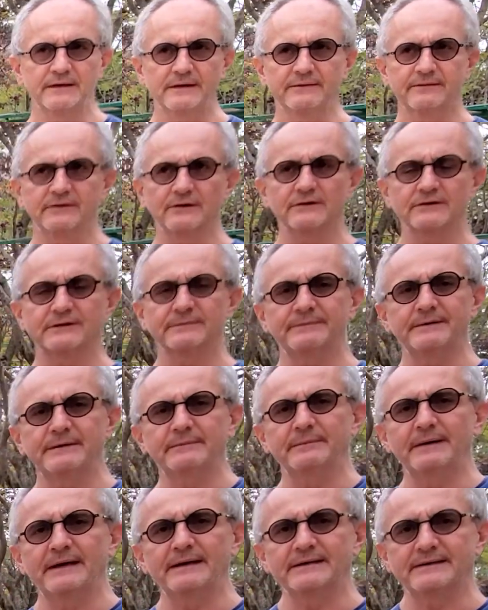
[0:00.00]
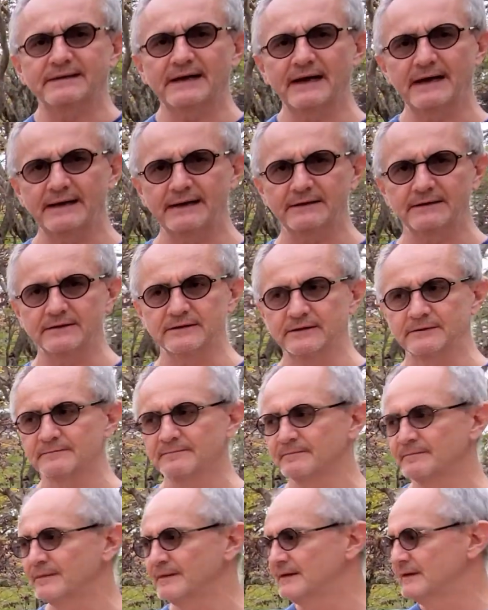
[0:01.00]
They've got to be maintained.
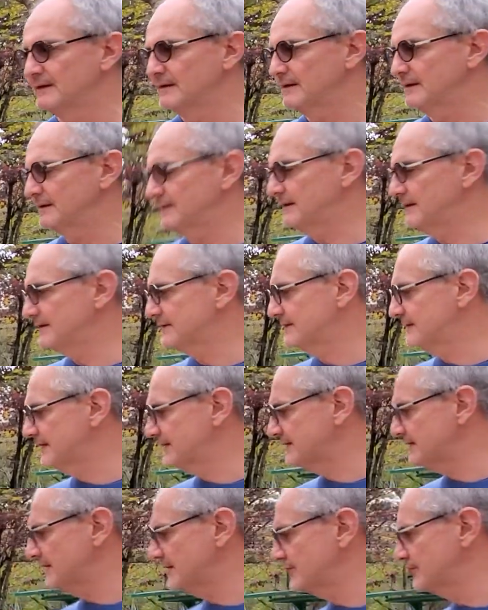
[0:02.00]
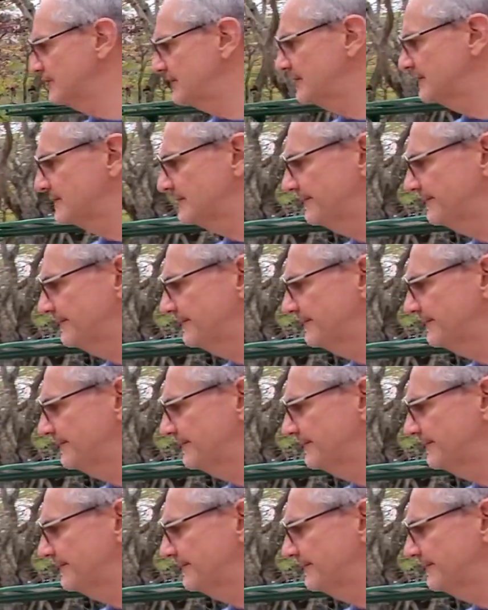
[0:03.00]
This actually is a